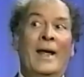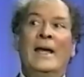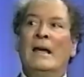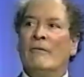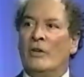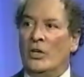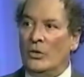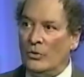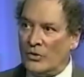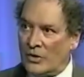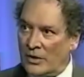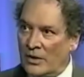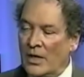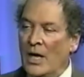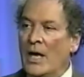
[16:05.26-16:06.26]
I ever use
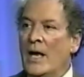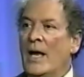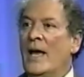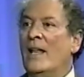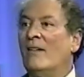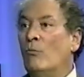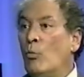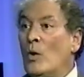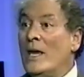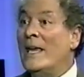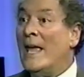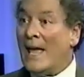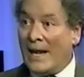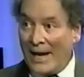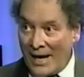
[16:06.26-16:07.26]
it? And if we
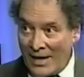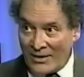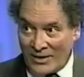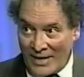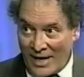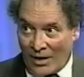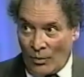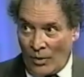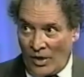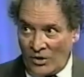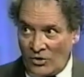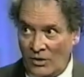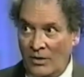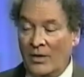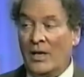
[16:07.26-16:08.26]
can't answer that
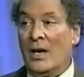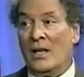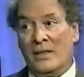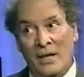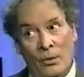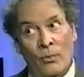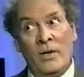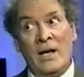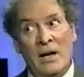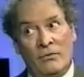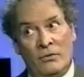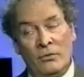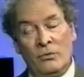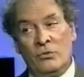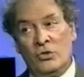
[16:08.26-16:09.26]
question, then I think we have
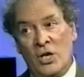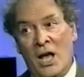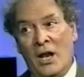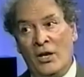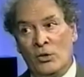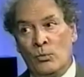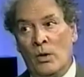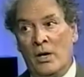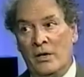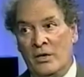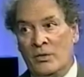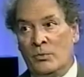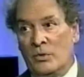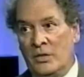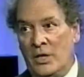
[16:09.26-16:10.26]
to challenge what it
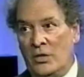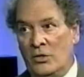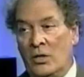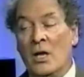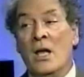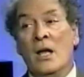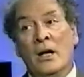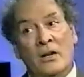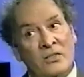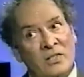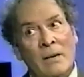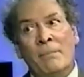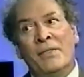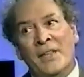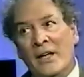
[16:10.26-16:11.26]
is we're teaching. Because
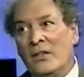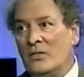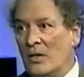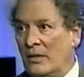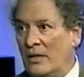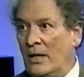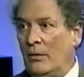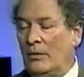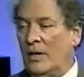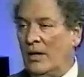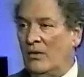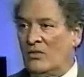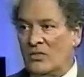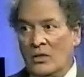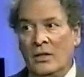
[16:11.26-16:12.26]
some things I think that
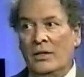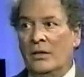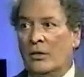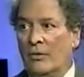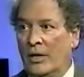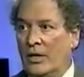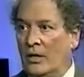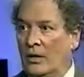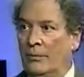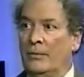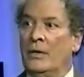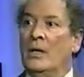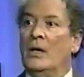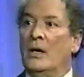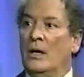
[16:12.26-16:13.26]
are still in the curriculum
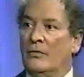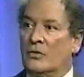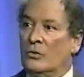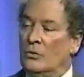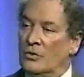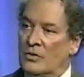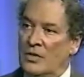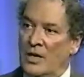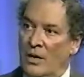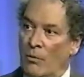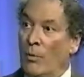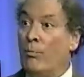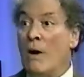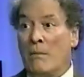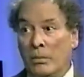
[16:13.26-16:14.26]
of schools today,
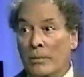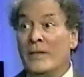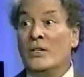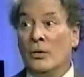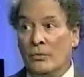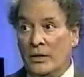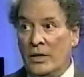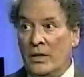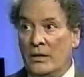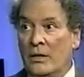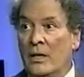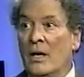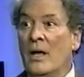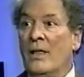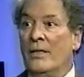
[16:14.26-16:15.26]
we probably don't need.
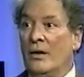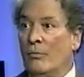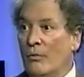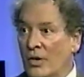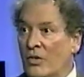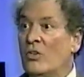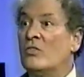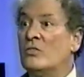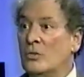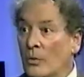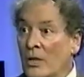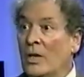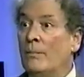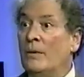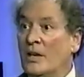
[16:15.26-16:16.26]
That we're just
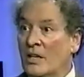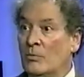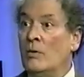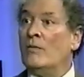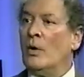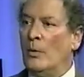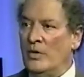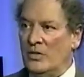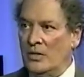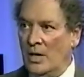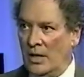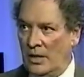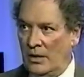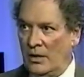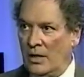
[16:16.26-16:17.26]
doing it because we've always
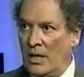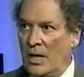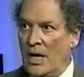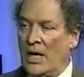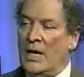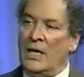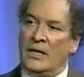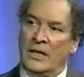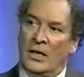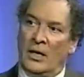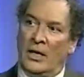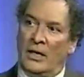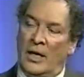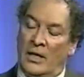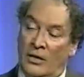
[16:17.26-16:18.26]
done it. And, I th
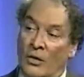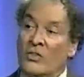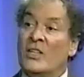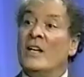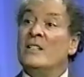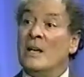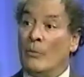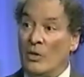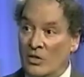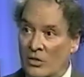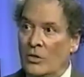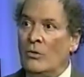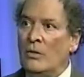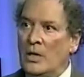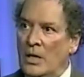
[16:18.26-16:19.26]
and, and those things that we
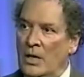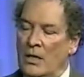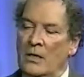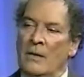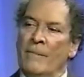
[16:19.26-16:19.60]
do need,